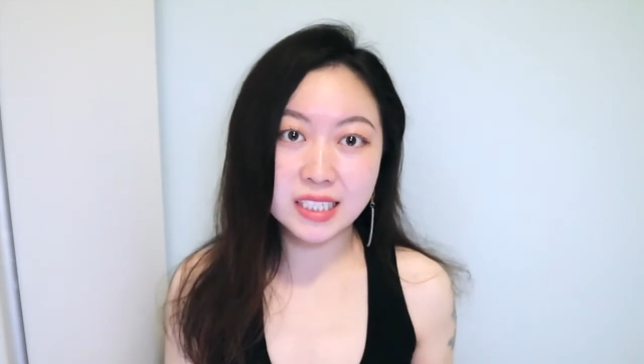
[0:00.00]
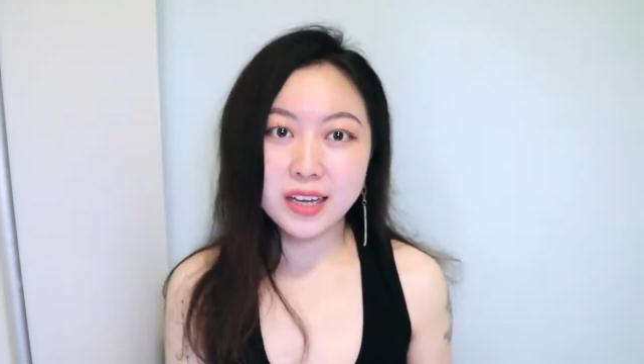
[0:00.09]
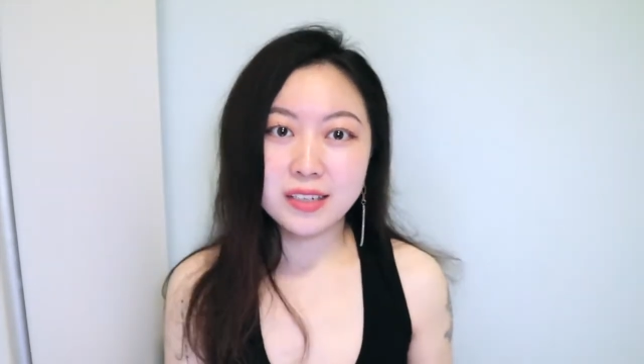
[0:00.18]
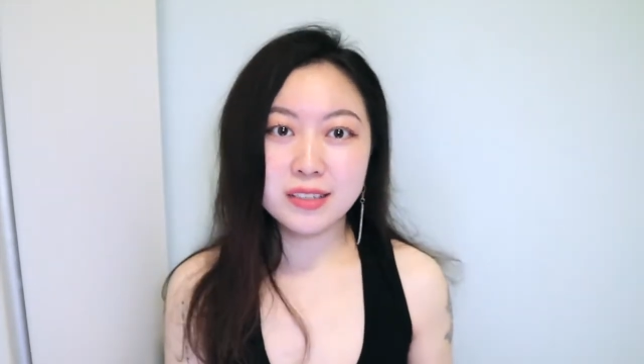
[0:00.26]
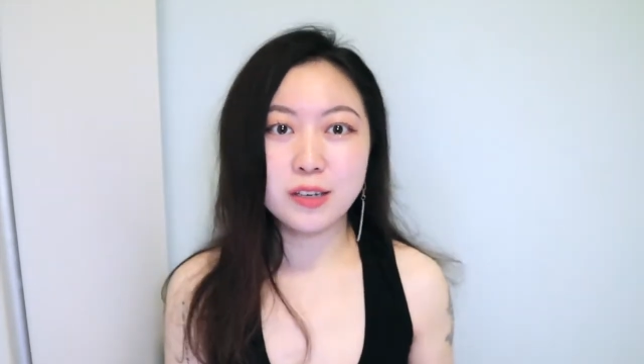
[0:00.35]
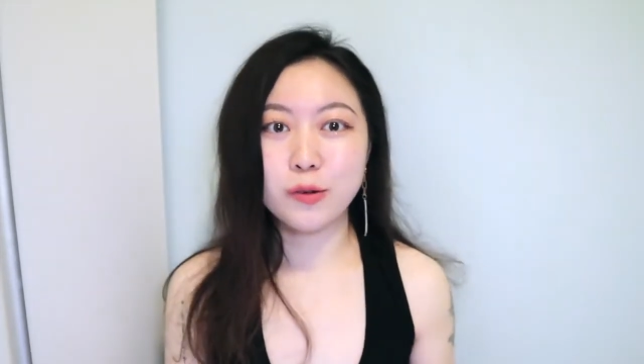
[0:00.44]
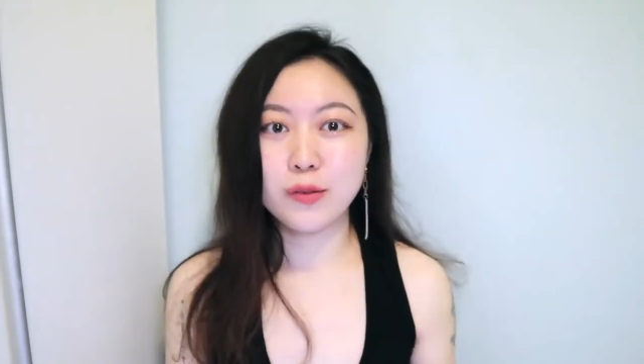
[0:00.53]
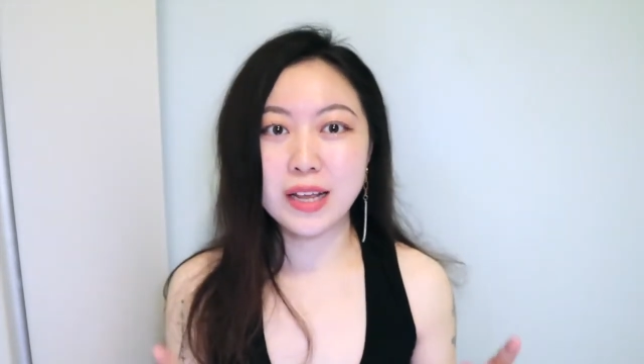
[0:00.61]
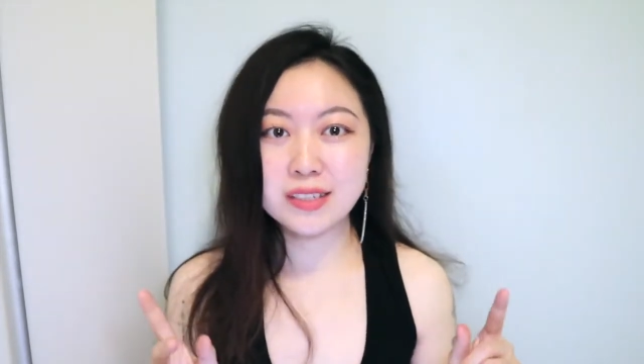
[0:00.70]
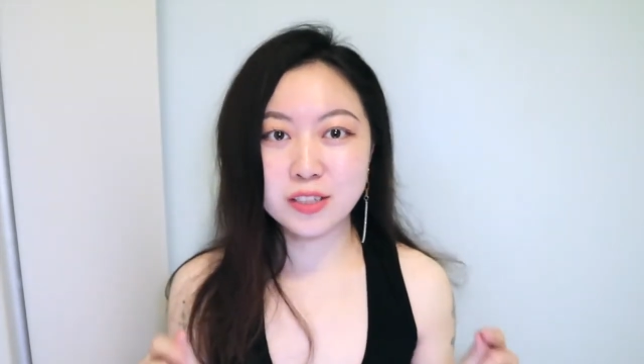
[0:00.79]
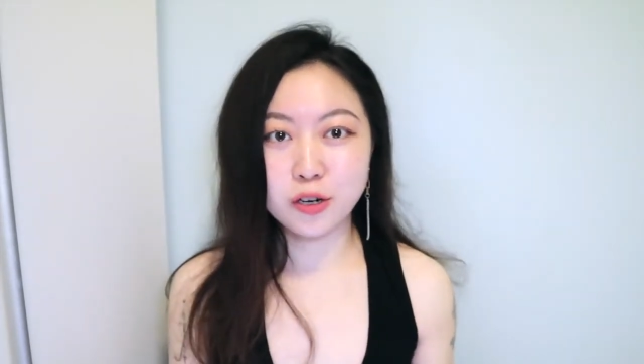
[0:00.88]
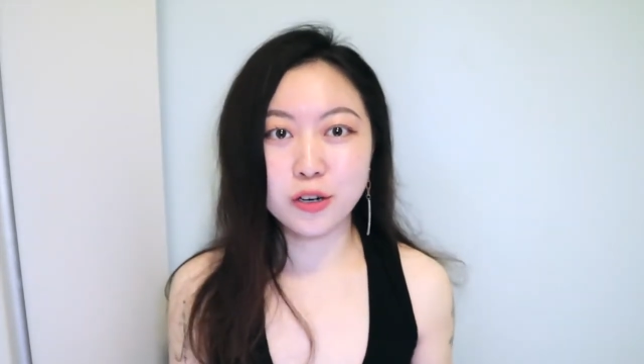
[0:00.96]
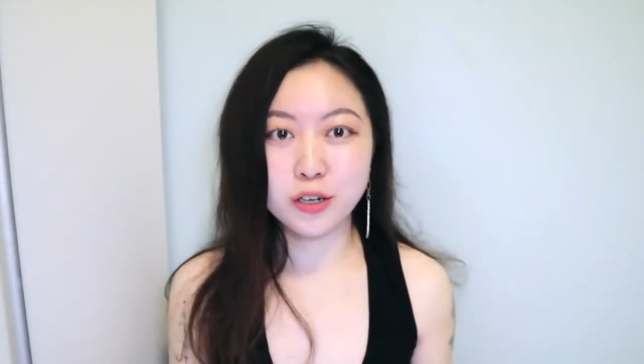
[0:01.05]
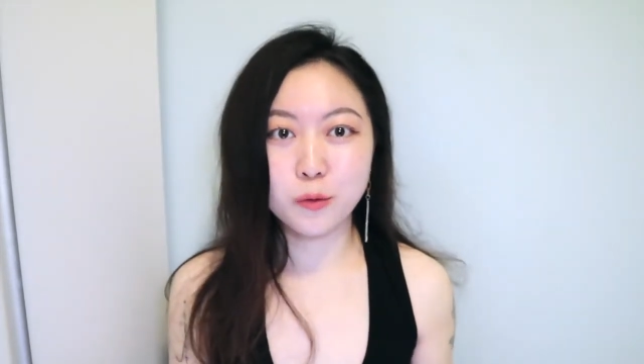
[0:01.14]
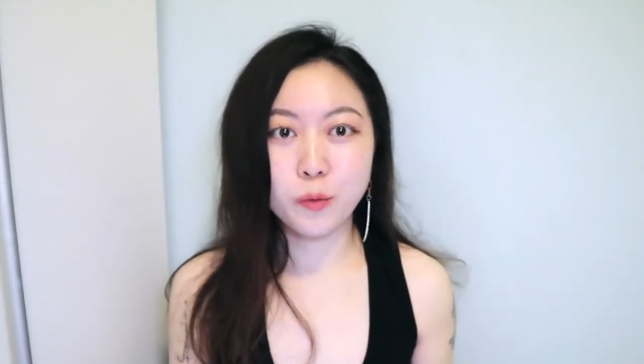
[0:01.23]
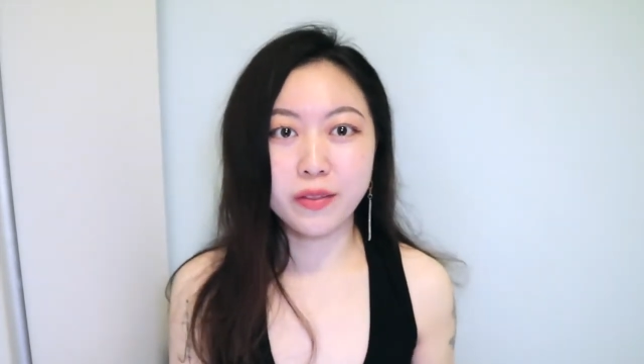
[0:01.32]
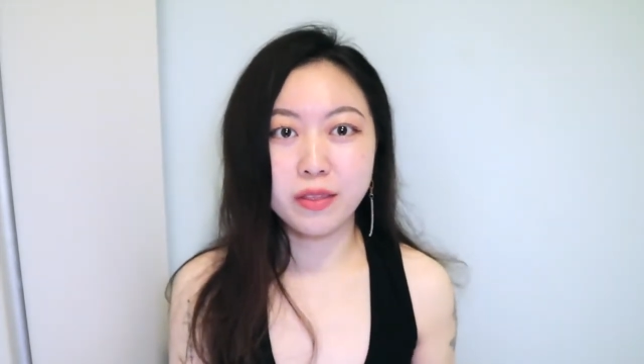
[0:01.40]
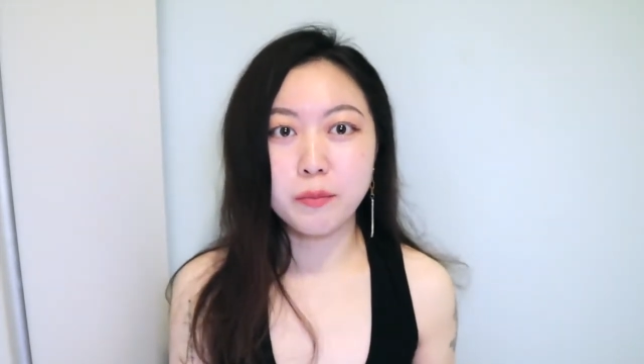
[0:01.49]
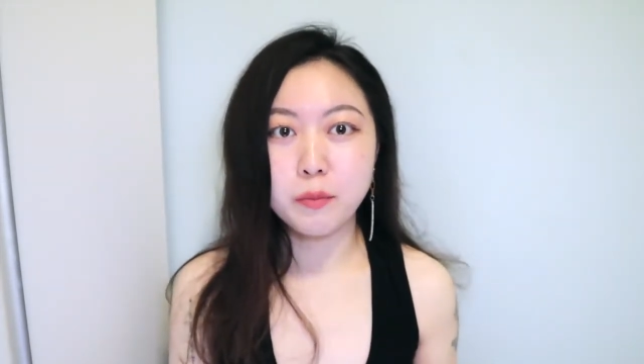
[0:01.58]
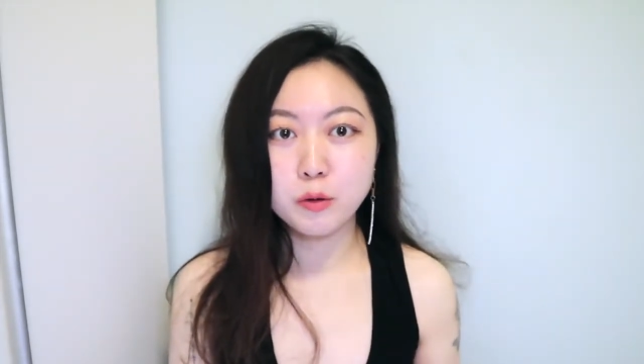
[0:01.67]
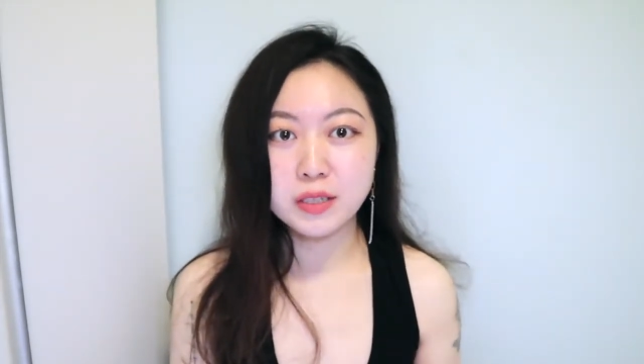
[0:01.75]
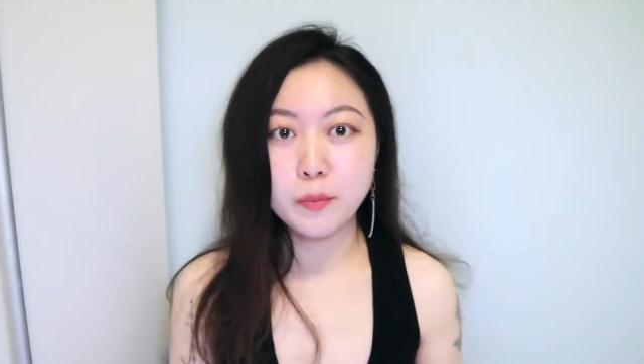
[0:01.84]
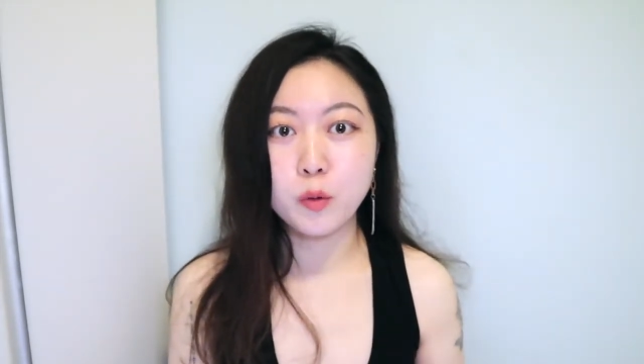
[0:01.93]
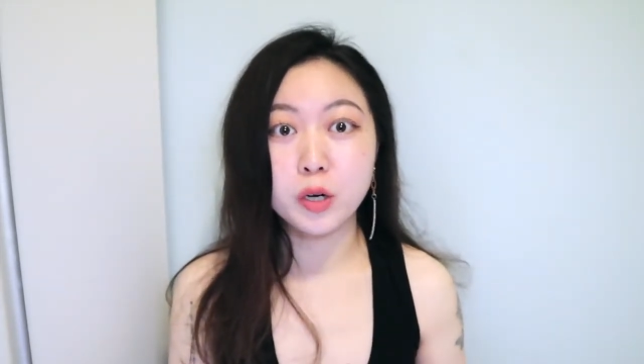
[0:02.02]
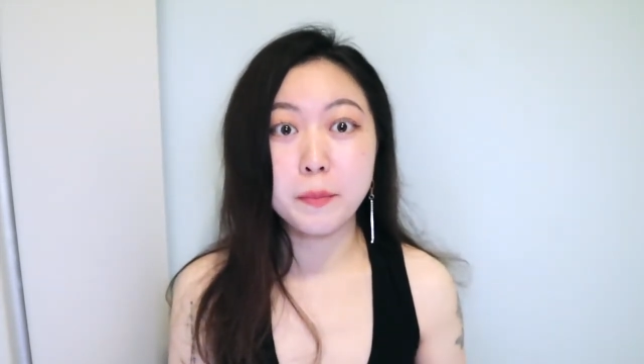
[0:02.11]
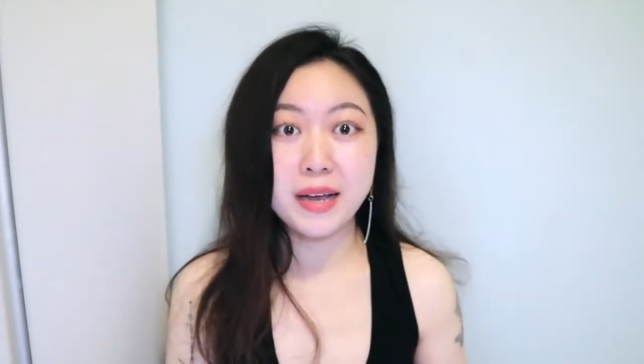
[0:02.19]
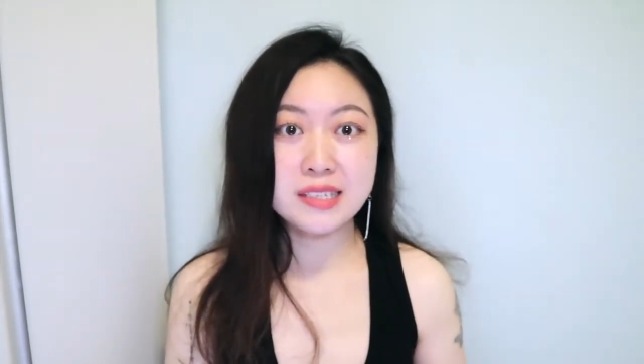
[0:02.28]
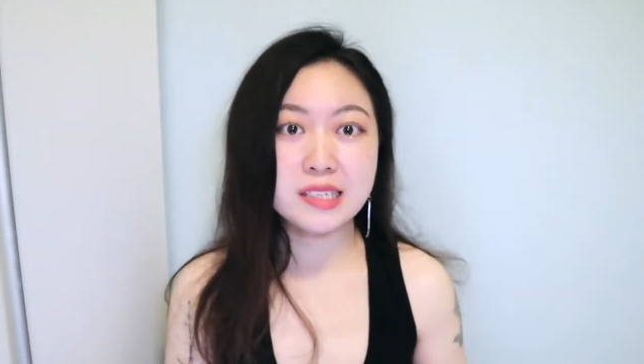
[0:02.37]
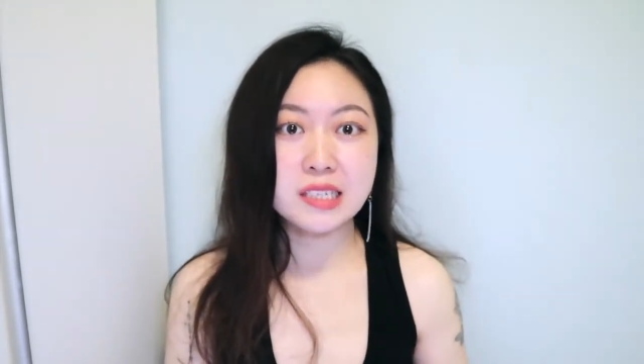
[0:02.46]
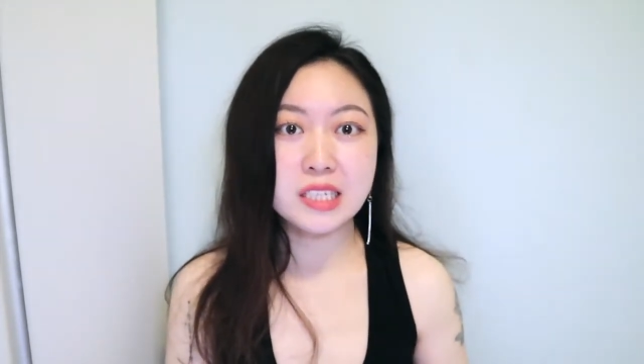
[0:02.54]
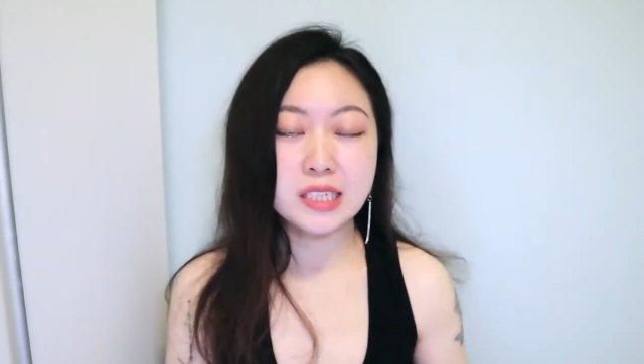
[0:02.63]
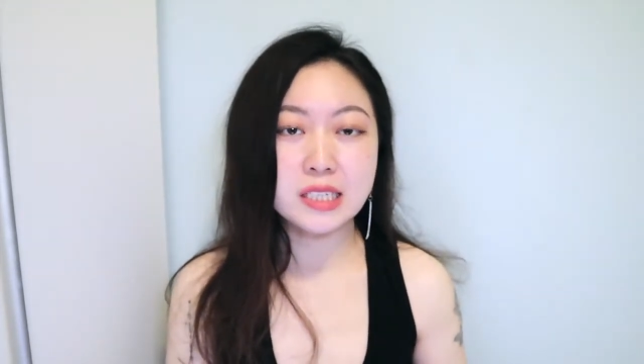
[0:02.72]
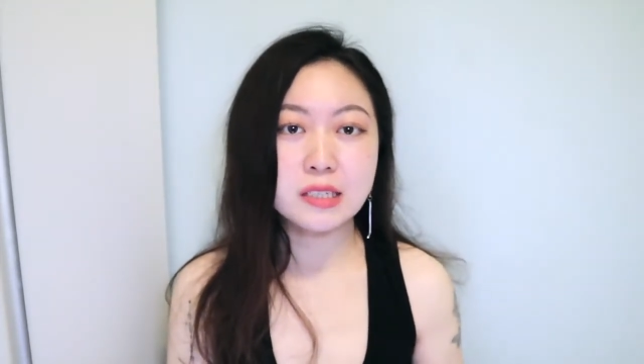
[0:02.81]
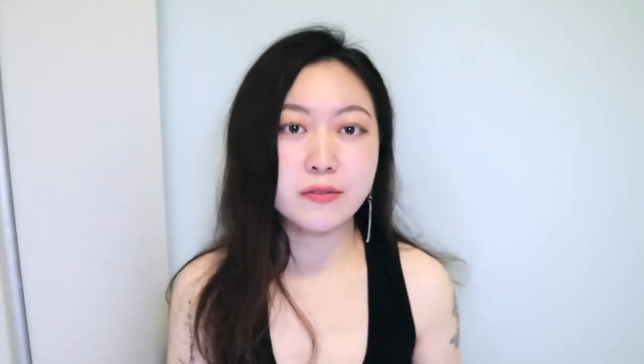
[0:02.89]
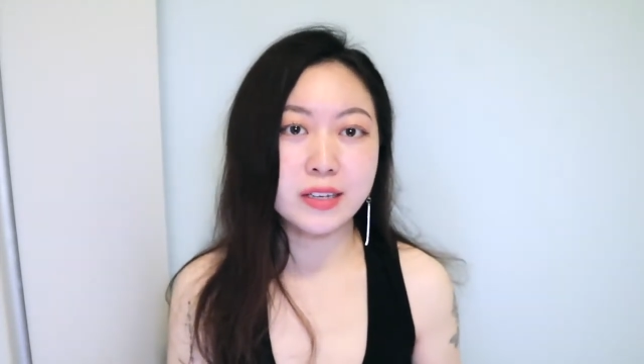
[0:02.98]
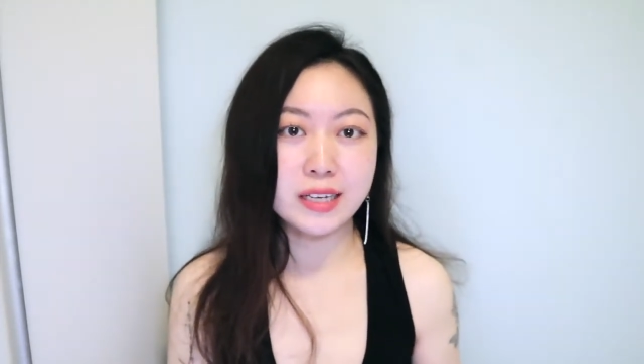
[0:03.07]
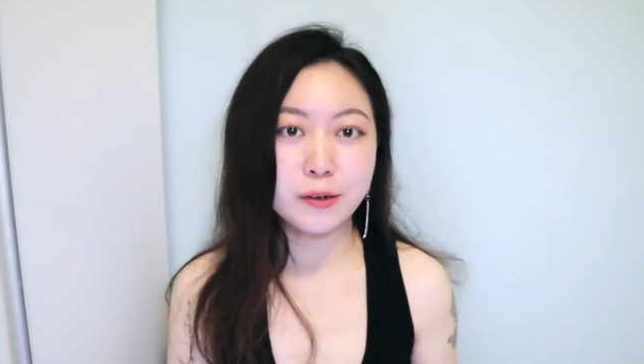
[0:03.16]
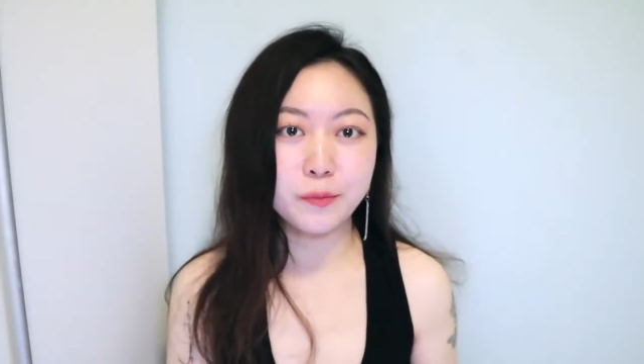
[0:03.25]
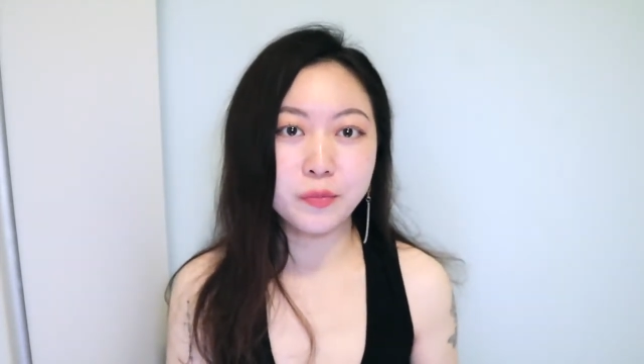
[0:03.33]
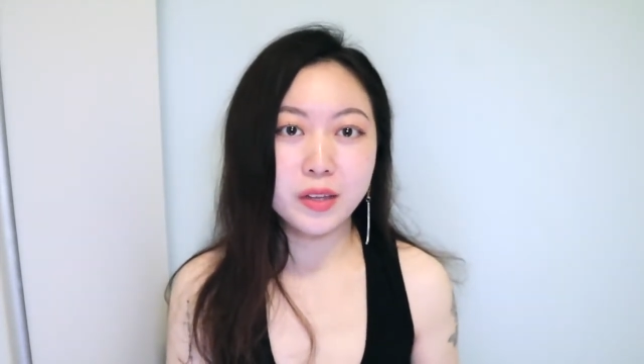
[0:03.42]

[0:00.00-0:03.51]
So let's start with the most important message in this video.